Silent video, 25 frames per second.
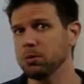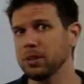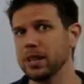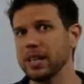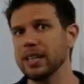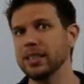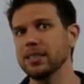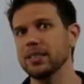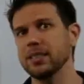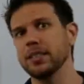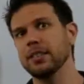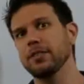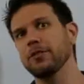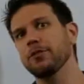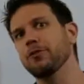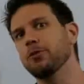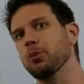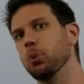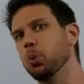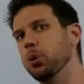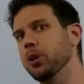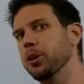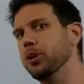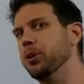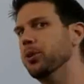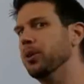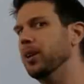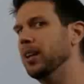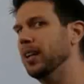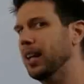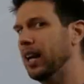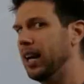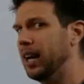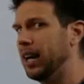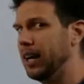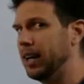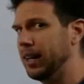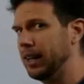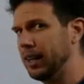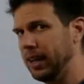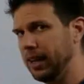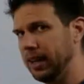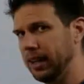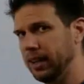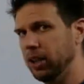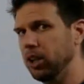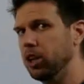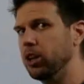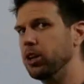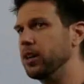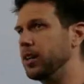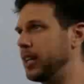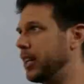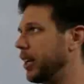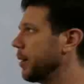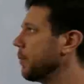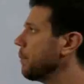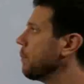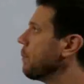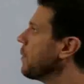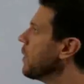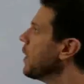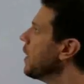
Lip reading: reason for your learning.